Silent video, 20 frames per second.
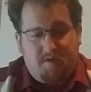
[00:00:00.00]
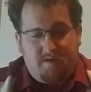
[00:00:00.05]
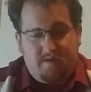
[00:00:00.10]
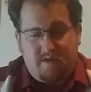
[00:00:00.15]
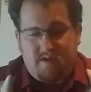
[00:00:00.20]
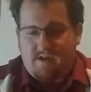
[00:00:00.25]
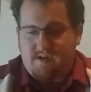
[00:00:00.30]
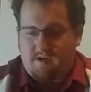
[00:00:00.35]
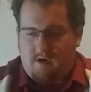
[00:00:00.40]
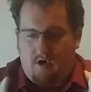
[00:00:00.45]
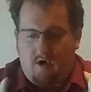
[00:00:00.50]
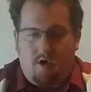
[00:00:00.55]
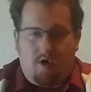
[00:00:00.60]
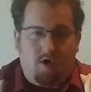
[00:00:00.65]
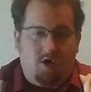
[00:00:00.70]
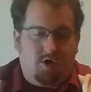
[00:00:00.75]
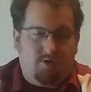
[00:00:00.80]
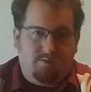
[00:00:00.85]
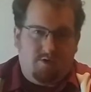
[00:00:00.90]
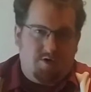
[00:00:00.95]
this is
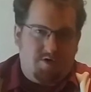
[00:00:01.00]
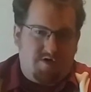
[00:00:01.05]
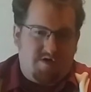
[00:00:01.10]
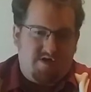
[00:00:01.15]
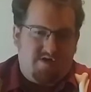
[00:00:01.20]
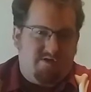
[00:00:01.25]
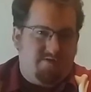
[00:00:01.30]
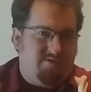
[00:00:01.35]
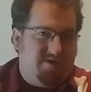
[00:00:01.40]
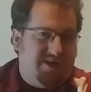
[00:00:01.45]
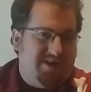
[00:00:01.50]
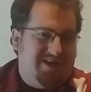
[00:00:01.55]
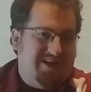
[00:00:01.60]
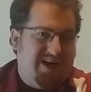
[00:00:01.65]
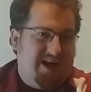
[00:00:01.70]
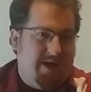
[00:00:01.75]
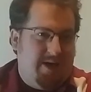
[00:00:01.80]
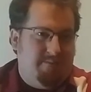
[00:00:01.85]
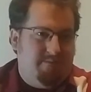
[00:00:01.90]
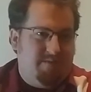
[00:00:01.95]
almost three
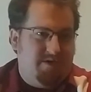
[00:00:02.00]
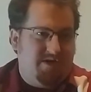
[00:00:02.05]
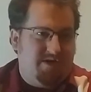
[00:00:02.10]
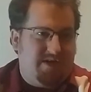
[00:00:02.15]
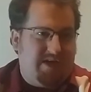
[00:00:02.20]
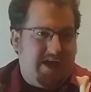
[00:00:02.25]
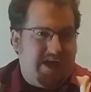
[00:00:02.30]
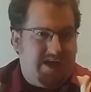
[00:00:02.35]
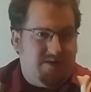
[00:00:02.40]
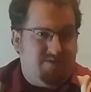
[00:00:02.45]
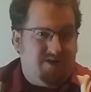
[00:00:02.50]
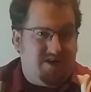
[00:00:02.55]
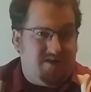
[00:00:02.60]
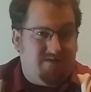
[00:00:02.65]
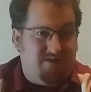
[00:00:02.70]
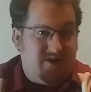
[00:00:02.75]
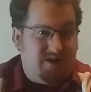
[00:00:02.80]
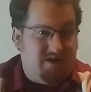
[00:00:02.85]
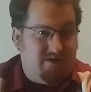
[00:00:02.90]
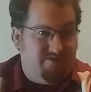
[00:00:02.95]
times the
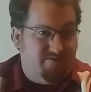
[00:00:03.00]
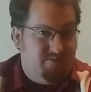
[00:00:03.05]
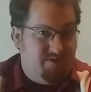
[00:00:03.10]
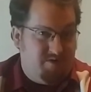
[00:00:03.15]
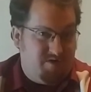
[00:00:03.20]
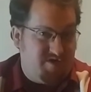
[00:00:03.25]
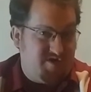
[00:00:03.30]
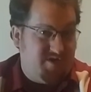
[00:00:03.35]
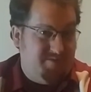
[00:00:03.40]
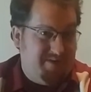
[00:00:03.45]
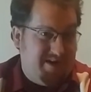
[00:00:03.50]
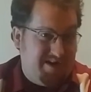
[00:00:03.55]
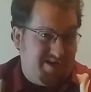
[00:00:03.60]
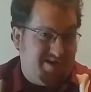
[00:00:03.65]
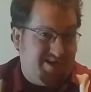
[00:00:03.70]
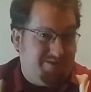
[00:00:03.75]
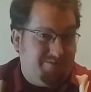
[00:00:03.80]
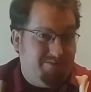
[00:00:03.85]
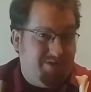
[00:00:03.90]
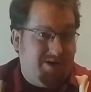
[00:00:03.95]
ABV of most
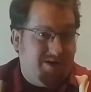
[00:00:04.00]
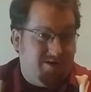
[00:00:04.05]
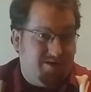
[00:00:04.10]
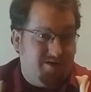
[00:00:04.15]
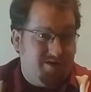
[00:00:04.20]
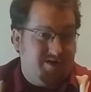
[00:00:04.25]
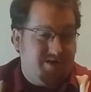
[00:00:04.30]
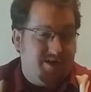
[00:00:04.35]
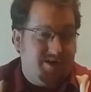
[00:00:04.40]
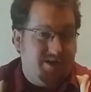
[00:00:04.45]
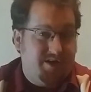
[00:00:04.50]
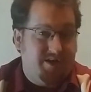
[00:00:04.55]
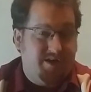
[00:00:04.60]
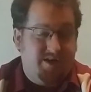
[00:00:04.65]
domestic beers.